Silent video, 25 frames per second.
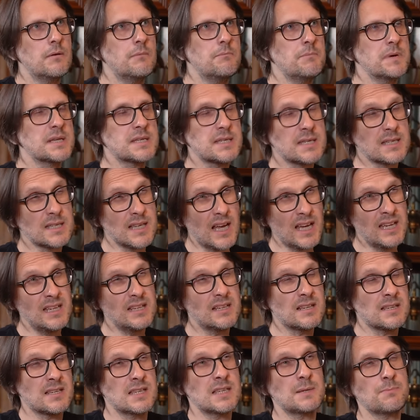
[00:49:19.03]

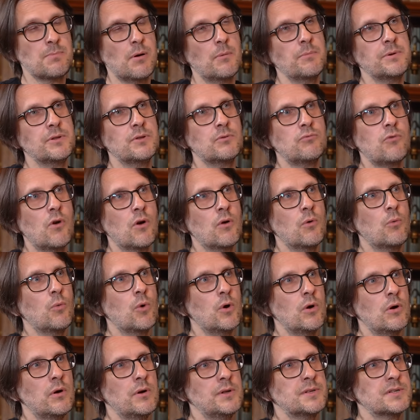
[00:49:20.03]
Mistakes is probably the wrong
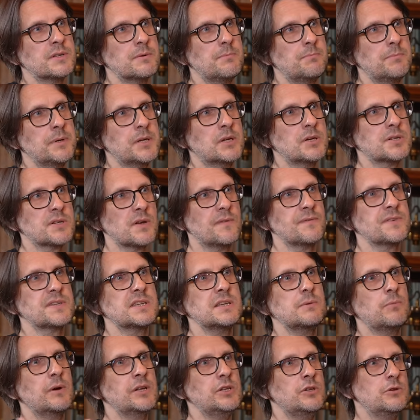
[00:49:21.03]
word, because
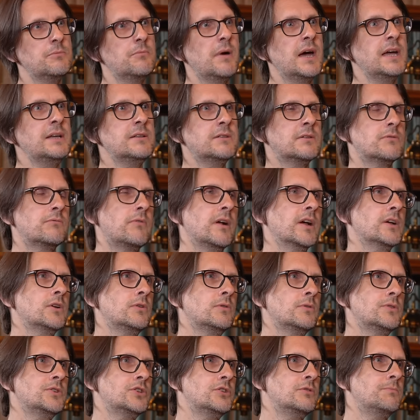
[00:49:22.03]
obviously when you made the
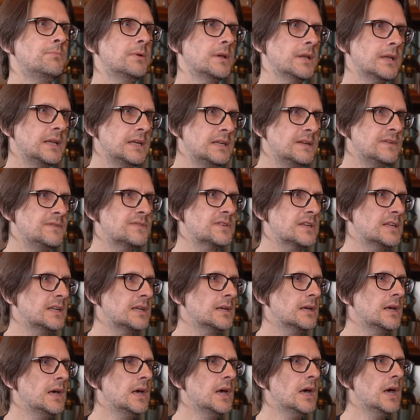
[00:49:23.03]
record, you believed in
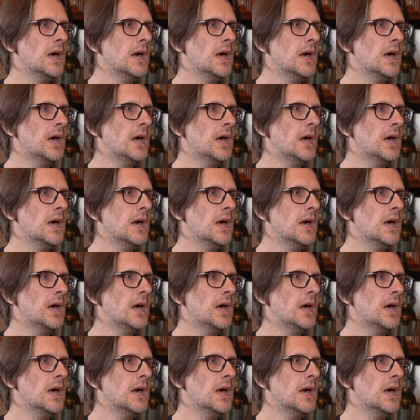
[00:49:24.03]
it.